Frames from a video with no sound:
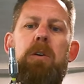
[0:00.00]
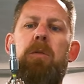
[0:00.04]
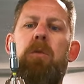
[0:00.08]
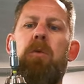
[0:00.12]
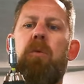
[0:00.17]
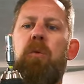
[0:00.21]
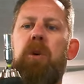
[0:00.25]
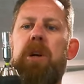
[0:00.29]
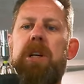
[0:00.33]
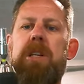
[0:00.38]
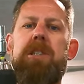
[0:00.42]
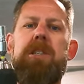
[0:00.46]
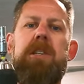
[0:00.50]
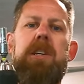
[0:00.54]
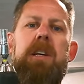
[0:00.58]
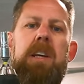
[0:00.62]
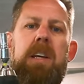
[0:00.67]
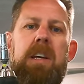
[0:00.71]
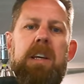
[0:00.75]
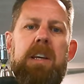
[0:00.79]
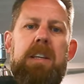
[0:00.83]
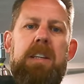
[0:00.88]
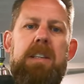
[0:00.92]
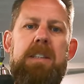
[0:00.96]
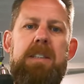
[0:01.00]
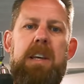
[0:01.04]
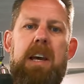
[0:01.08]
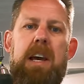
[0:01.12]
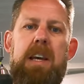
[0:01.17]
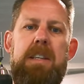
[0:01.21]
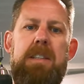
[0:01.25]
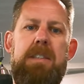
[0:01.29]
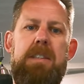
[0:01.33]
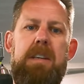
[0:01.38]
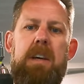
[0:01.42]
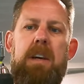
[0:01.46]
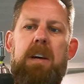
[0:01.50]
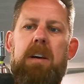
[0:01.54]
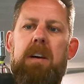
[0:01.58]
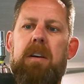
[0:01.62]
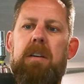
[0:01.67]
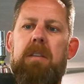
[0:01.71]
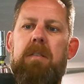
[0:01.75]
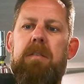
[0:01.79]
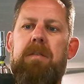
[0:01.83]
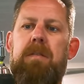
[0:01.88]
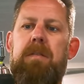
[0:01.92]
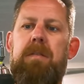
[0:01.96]
you which size
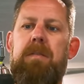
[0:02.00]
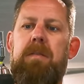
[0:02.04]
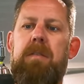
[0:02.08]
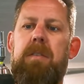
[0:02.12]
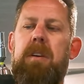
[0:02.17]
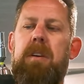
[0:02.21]
of